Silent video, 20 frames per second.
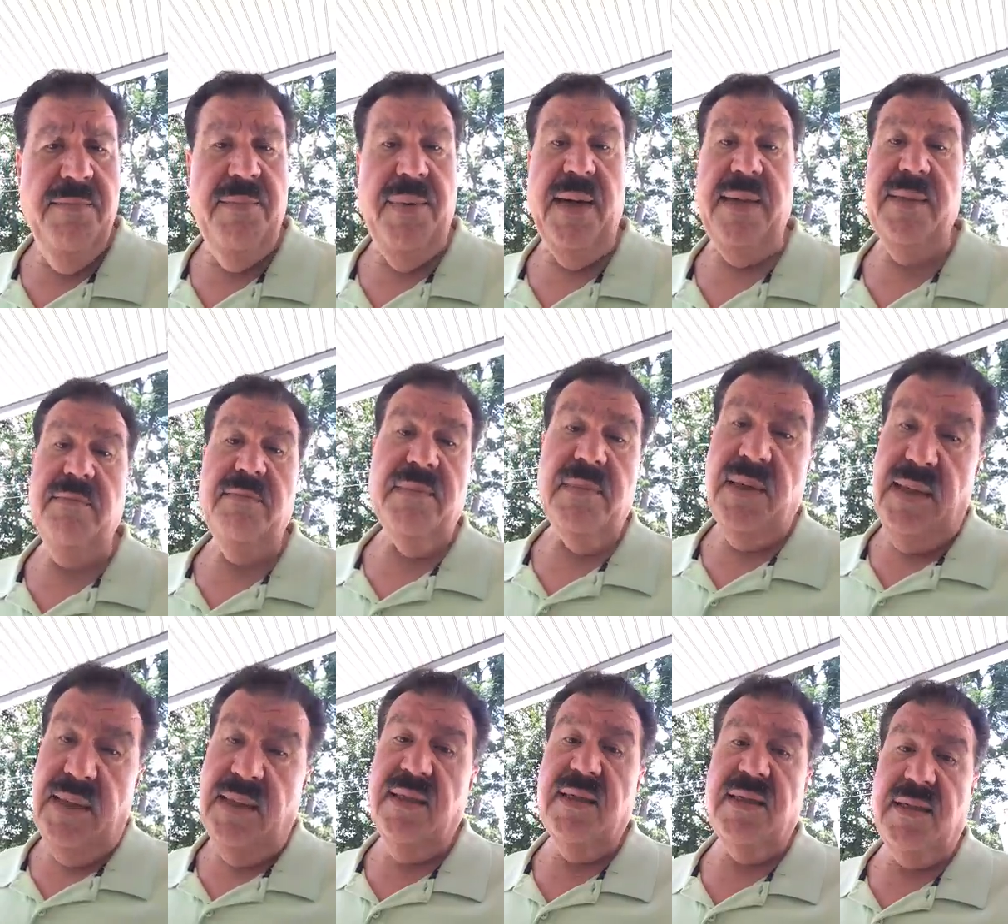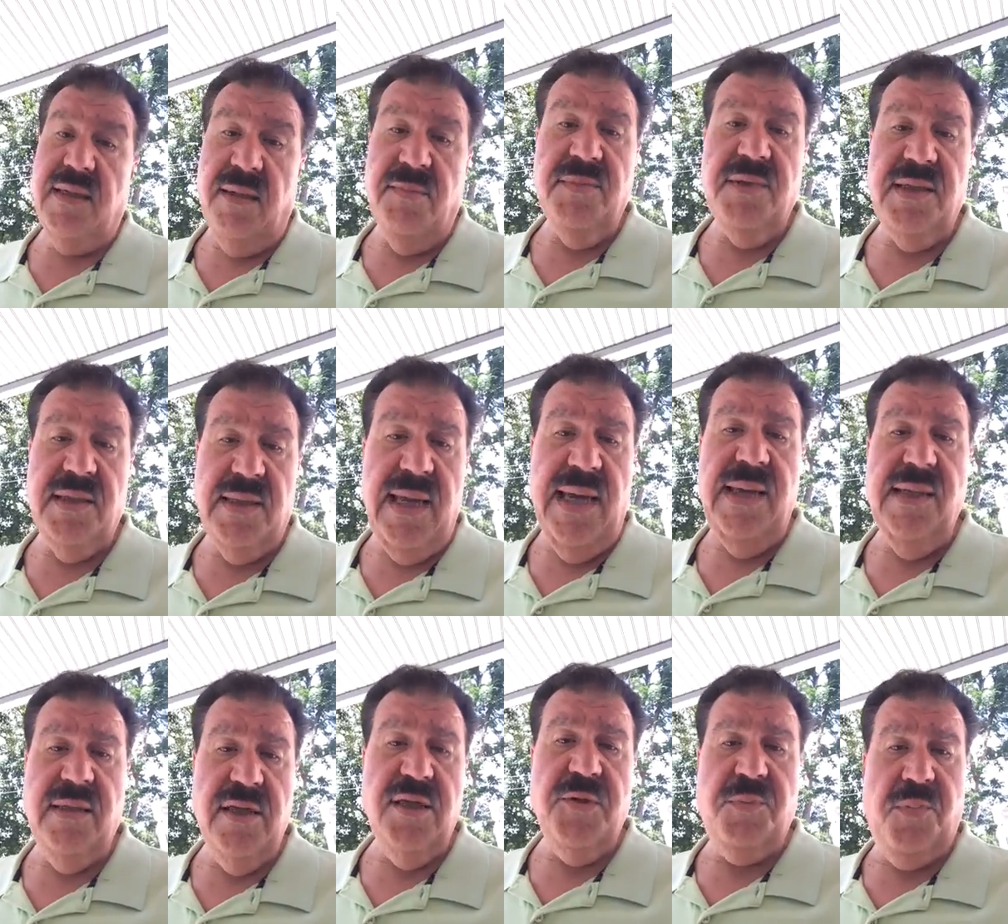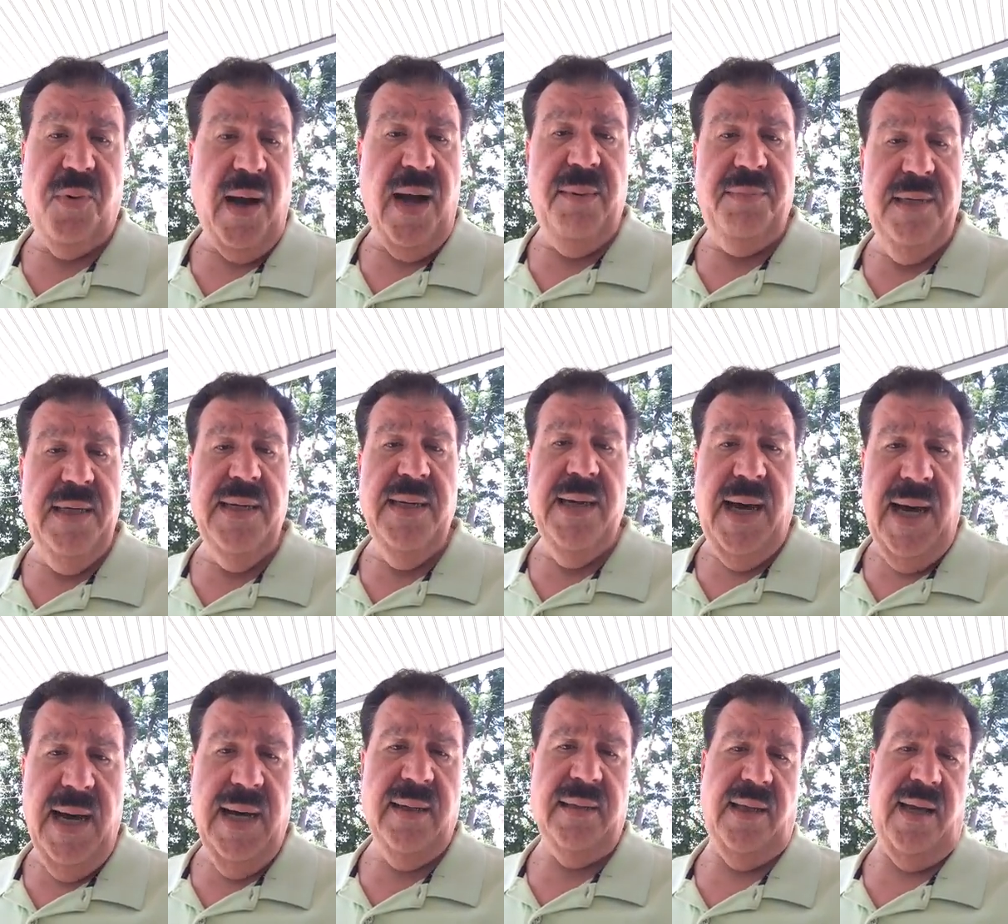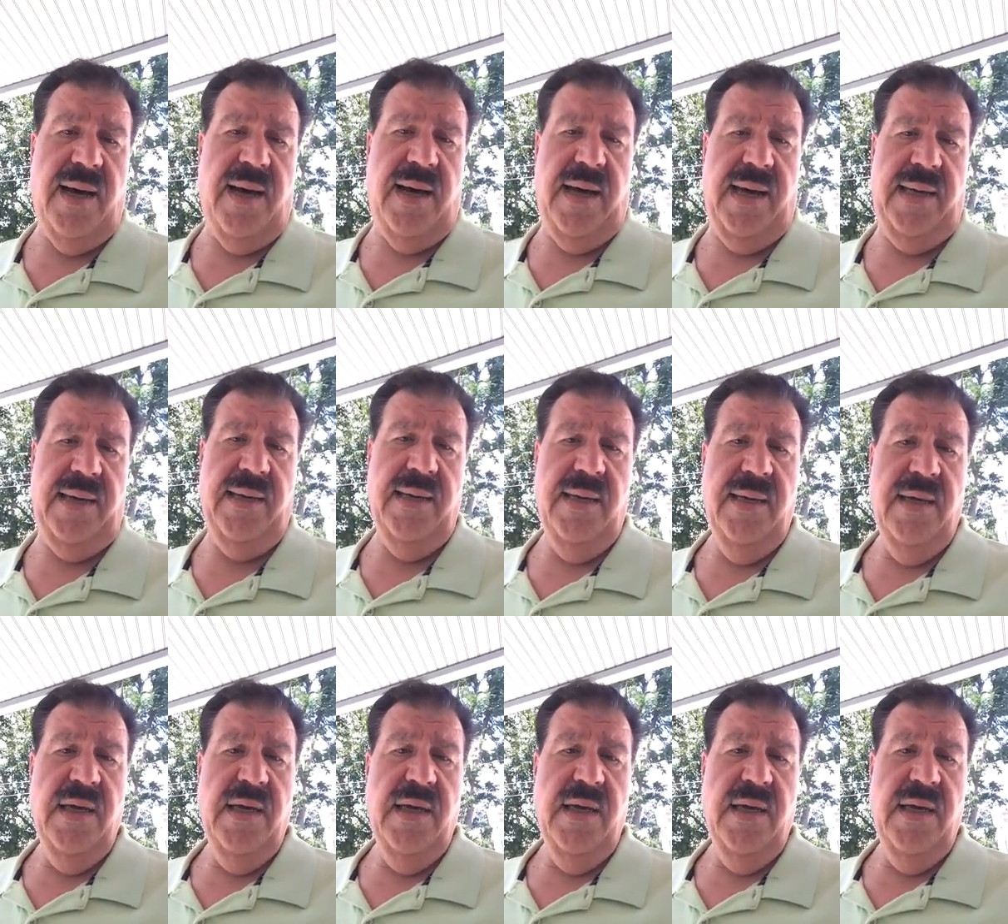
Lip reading: But in some states, it's probably not a lie.